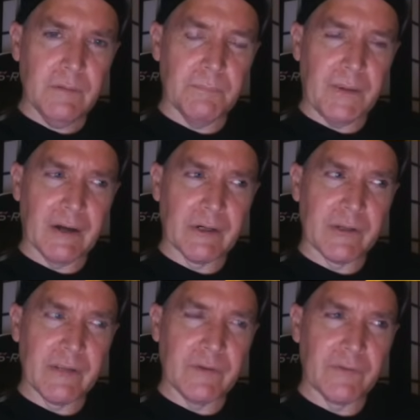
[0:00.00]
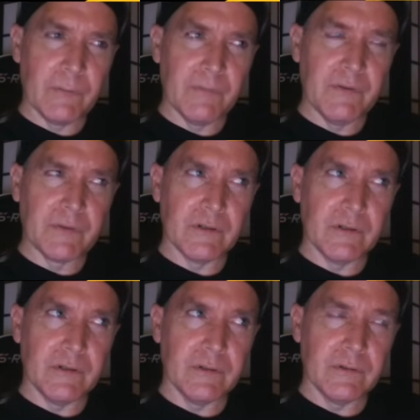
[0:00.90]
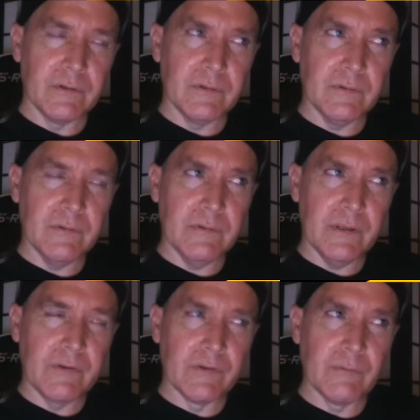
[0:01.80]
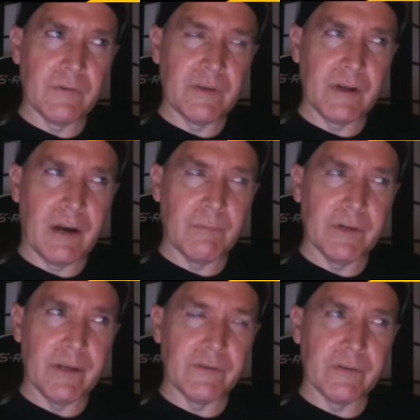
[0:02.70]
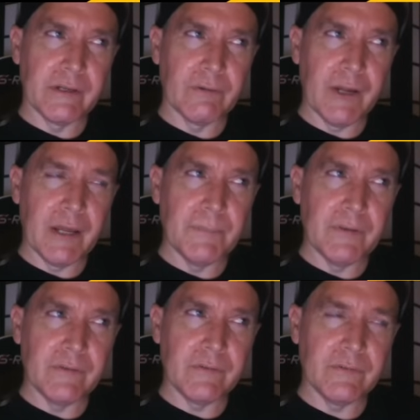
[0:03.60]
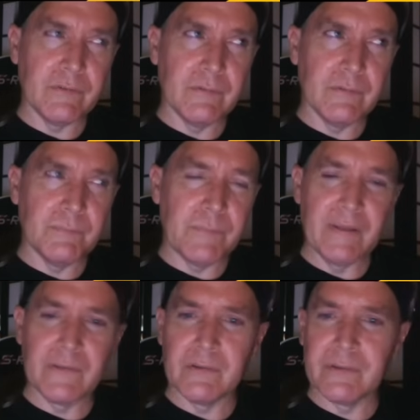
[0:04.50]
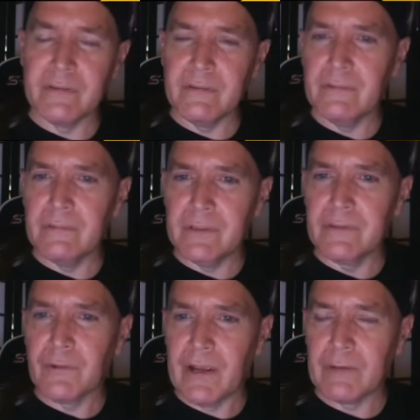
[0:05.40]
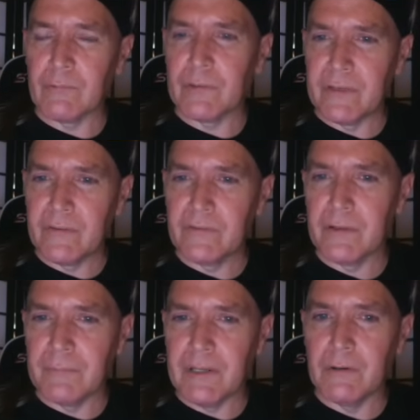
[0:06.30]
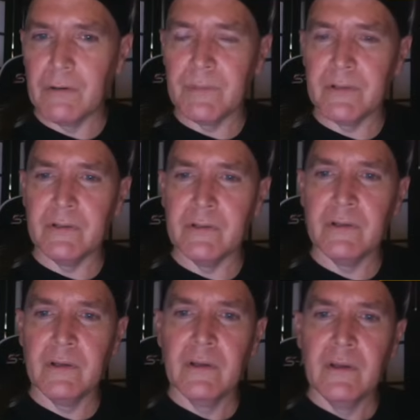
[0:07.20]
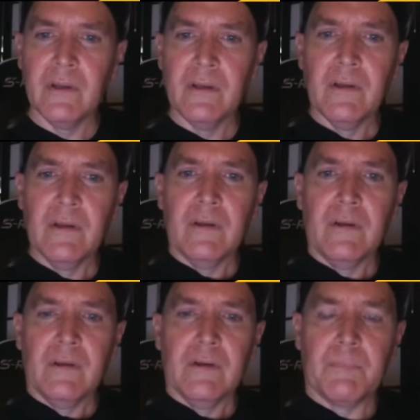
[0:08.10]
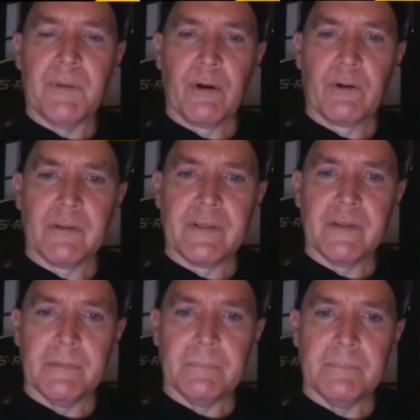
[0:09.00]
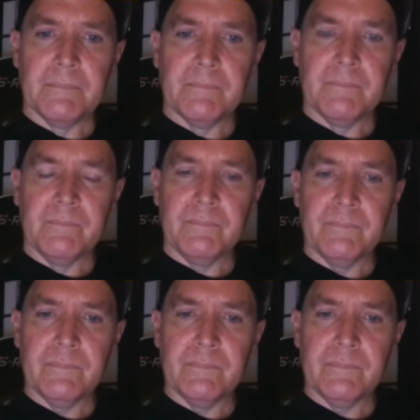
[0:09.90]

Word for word: Baader, even some of his uh even some of his comrades and like Rappies basically it tracked what they said about him. And uh apparently um